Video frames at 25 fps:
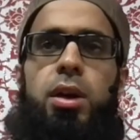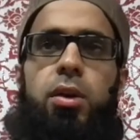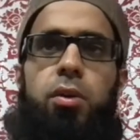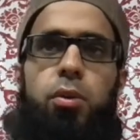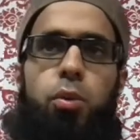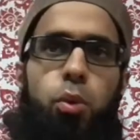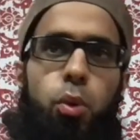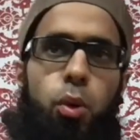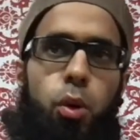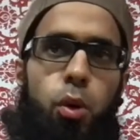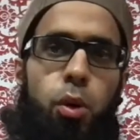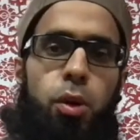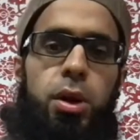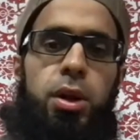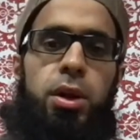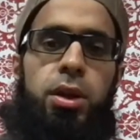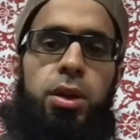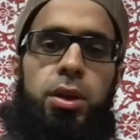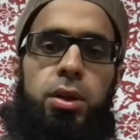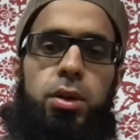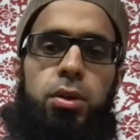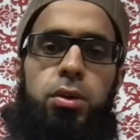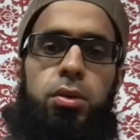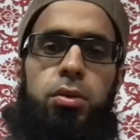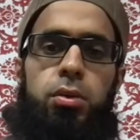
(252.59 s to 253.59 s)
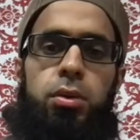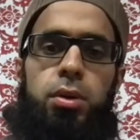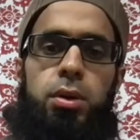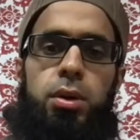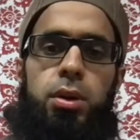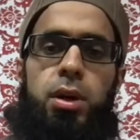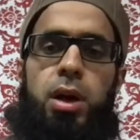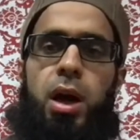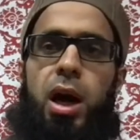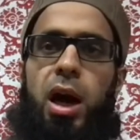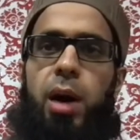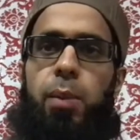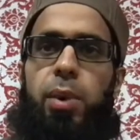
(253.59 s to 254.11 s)
warning you
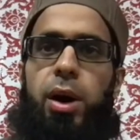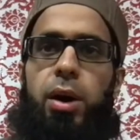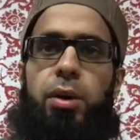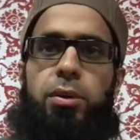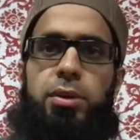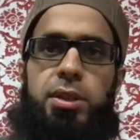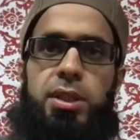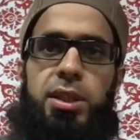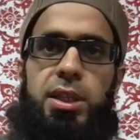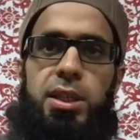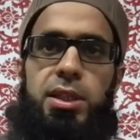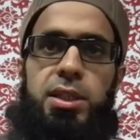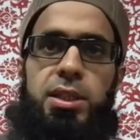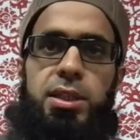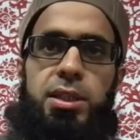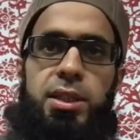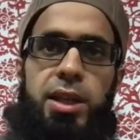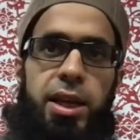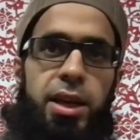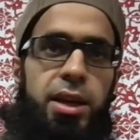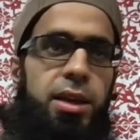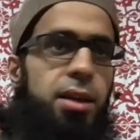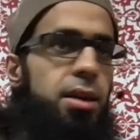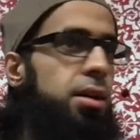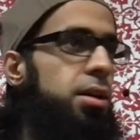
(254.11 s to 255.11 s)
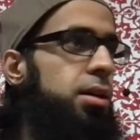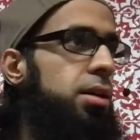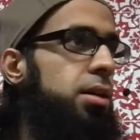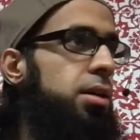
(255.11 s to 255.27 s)
about this day